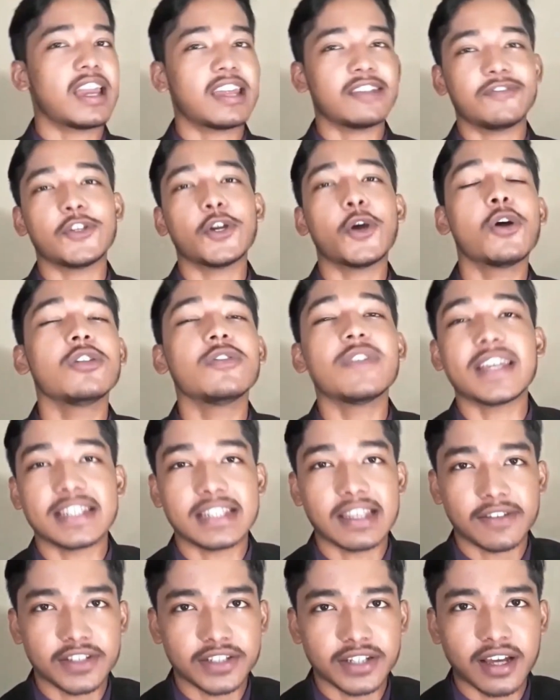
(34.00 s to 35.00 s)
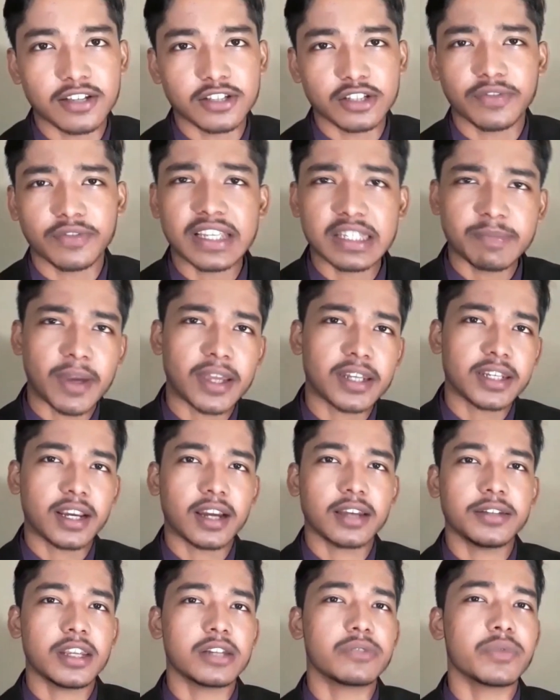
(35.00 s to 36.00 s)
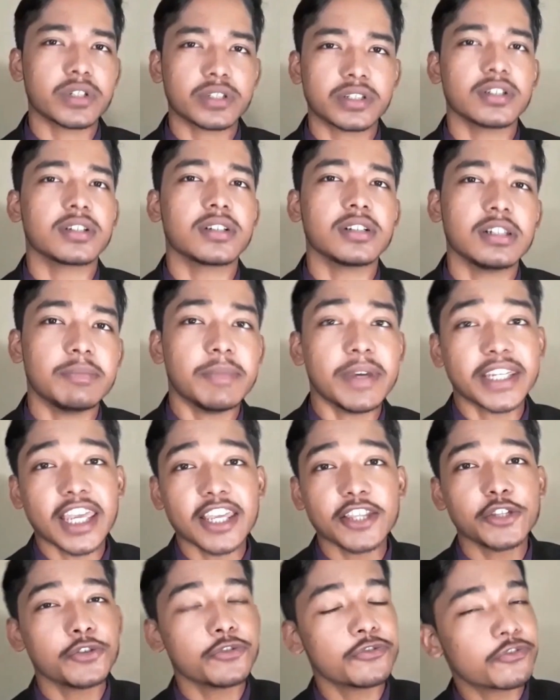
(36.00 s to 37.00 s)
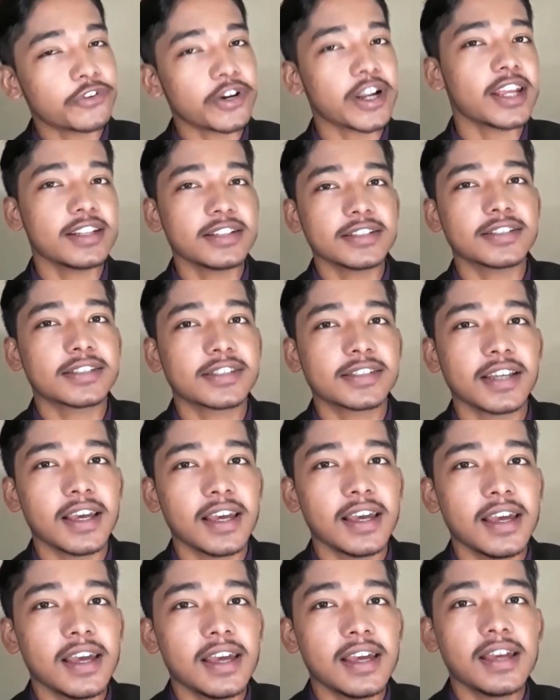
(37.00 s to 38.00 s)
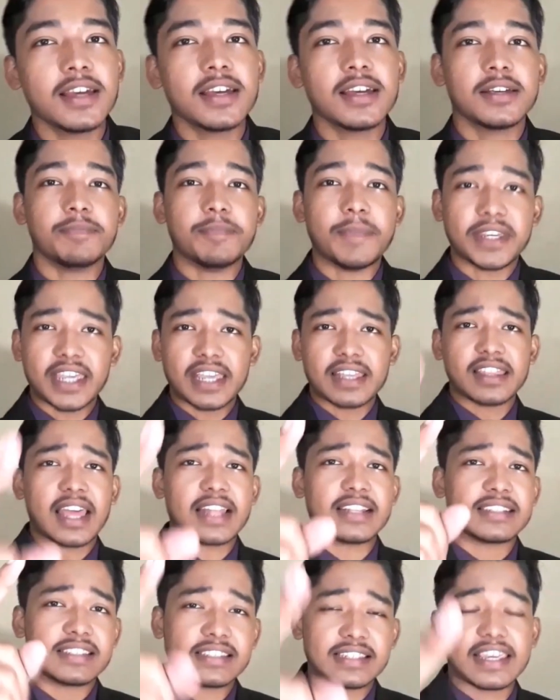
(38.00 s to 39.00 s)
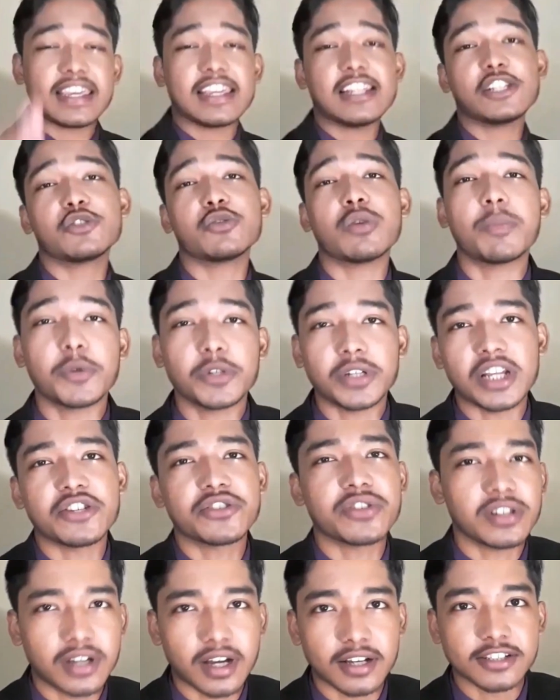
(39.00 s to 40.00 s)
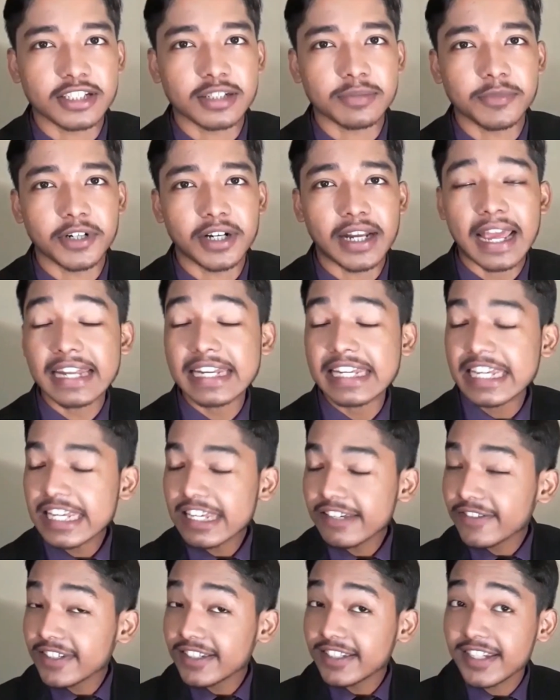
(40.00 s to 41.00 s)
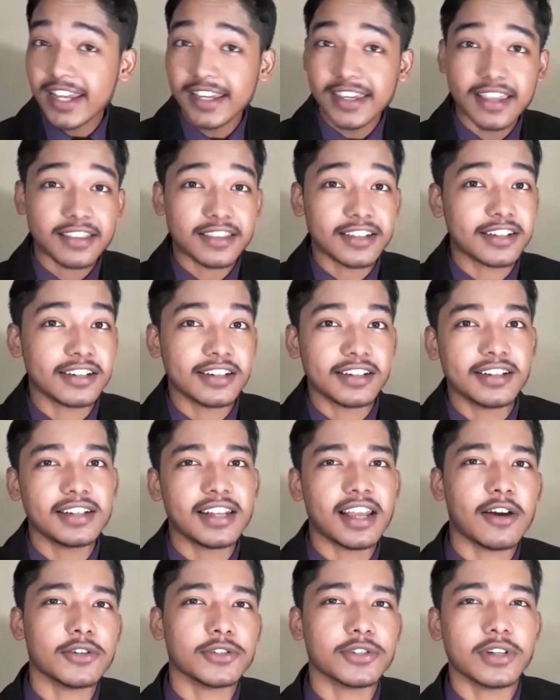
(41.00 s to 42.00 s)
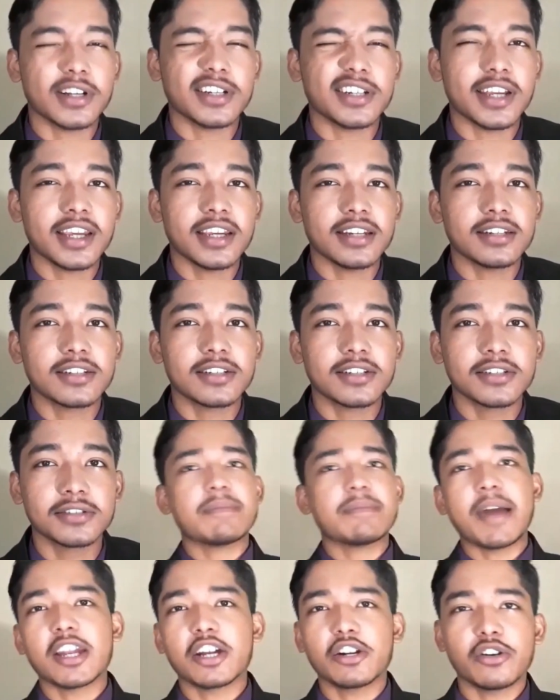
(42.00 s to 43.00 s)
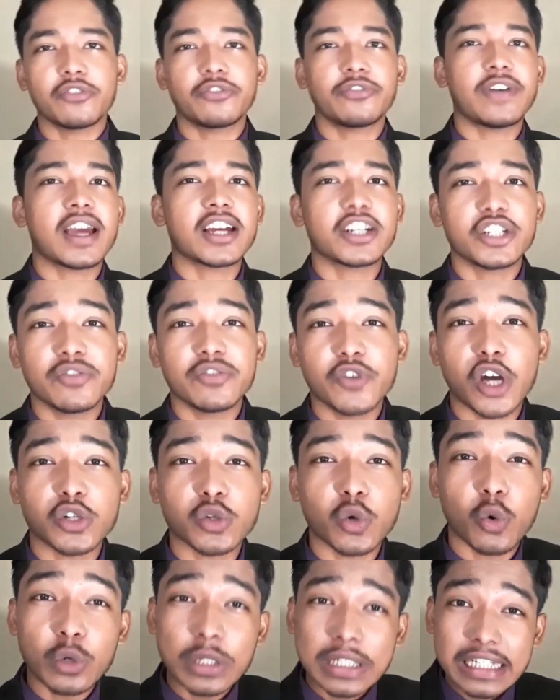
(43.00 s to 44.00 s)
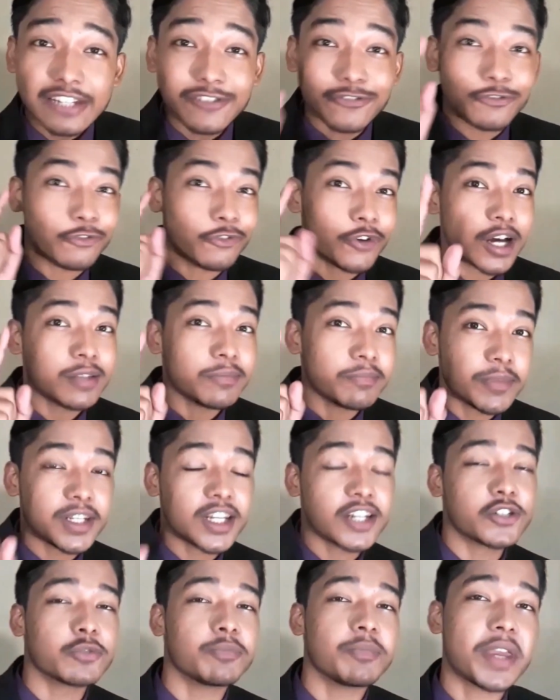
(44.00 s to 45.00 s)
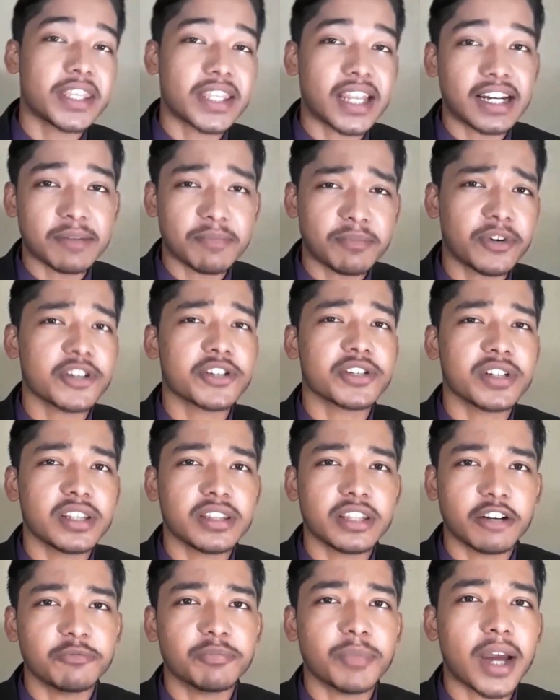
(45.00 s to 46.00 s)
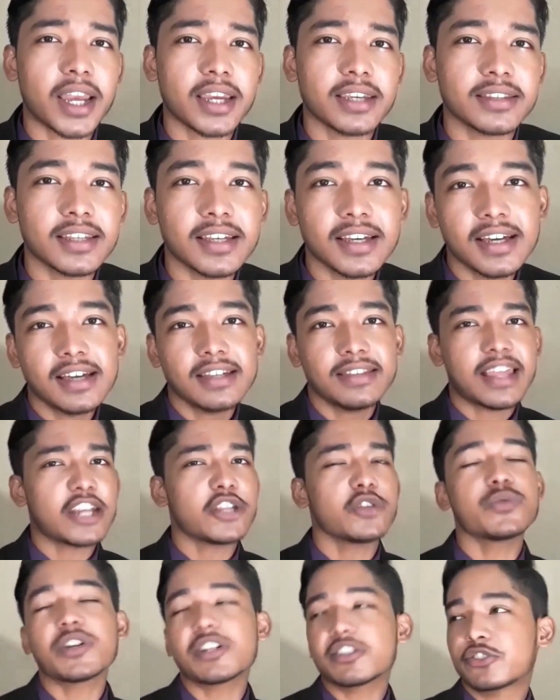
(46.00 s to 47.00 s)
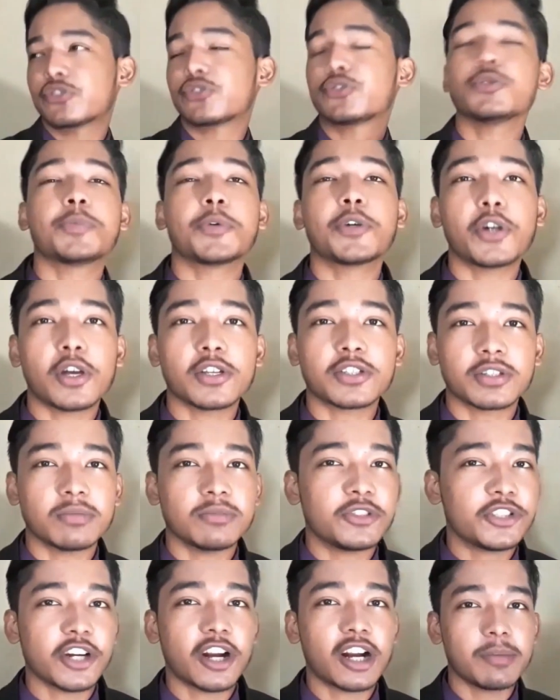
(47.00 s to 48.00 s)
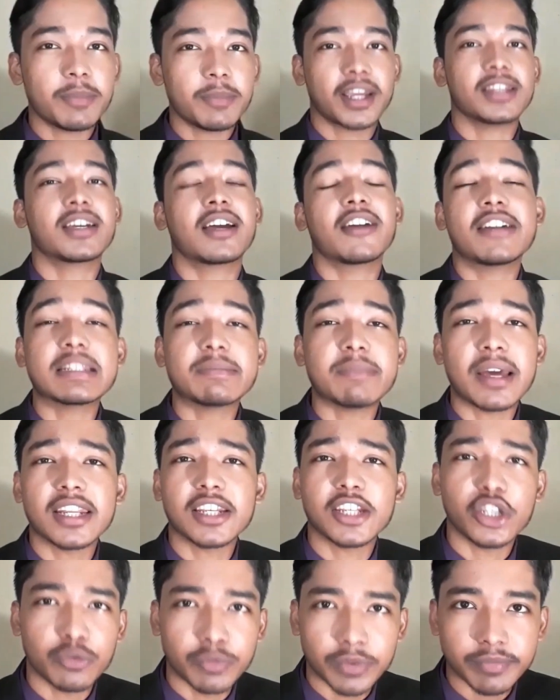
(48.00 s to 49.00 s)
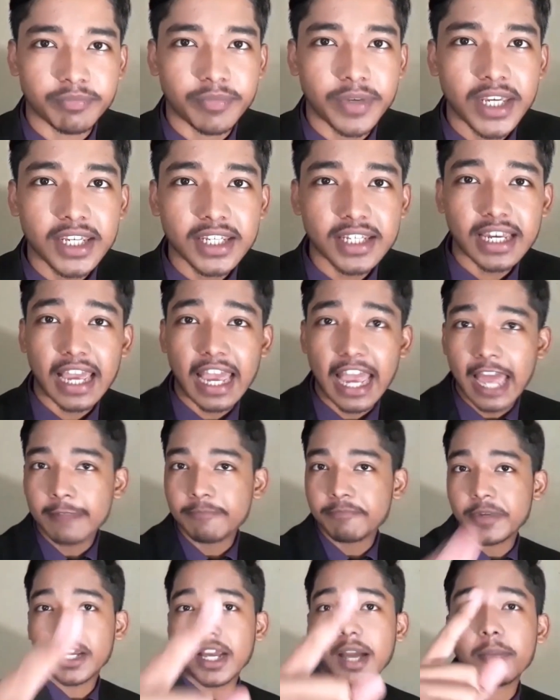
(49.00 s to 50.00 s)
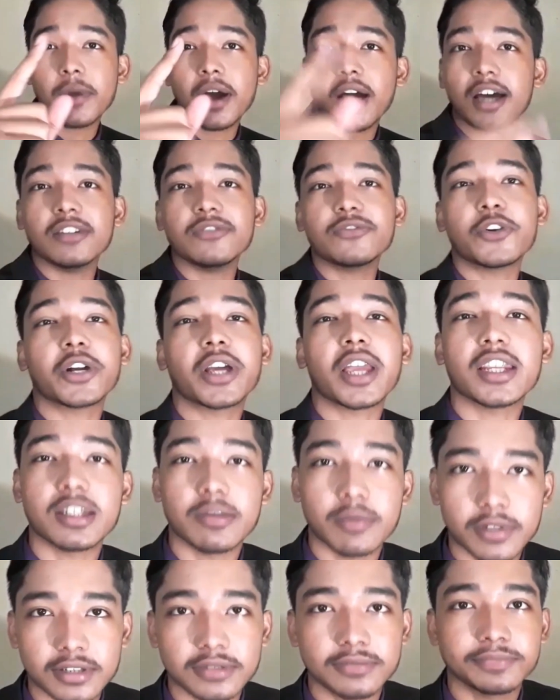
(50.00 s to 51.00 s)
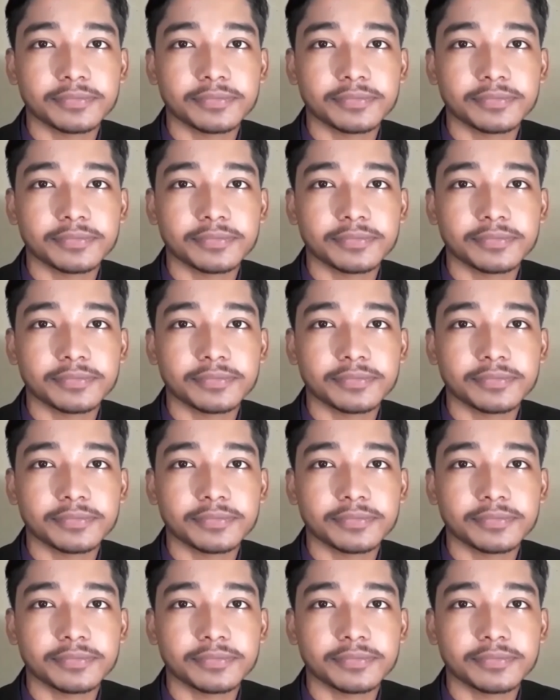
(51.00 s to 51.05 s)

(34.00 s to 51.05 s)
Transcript: and we always have a chance of expanding our network circle, making new friends, making that sale to a potential customer, and even taking the girl out on a date. Matter of fact, you've got only 1 minute to make that impression in their mind that you are a super awesome, charming, and charismatic human being and become unforgettable.